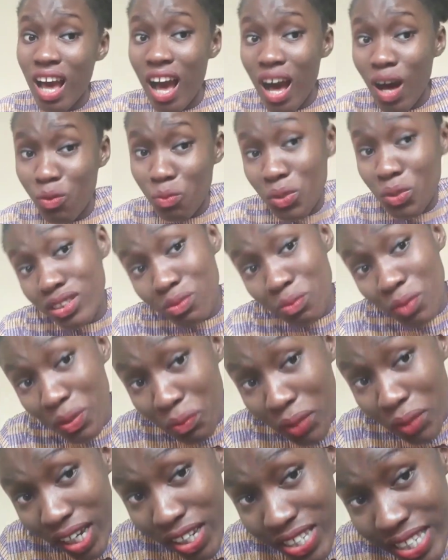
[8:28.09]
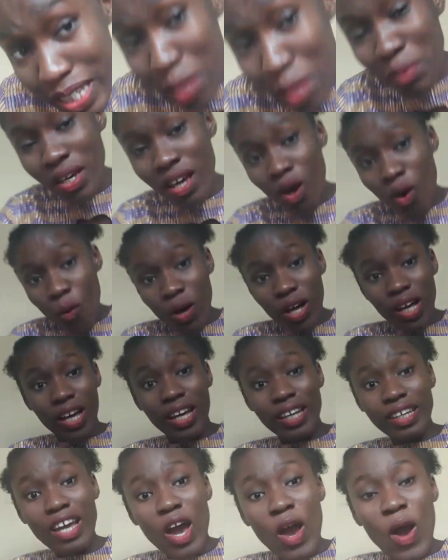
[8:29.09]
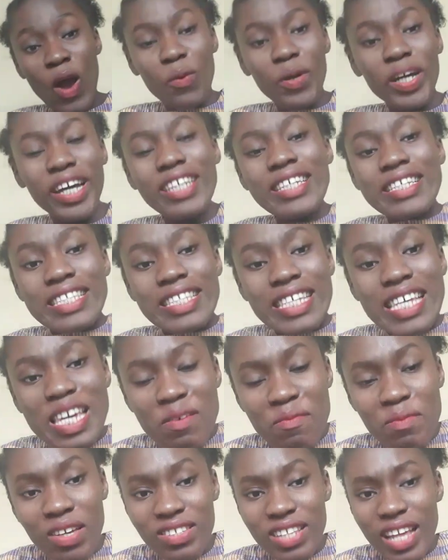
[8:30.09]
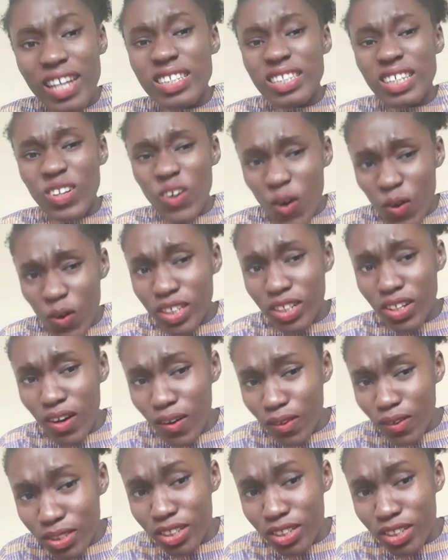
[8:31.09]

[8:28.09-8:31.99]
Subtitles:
What can you see in me? Like, the gold, the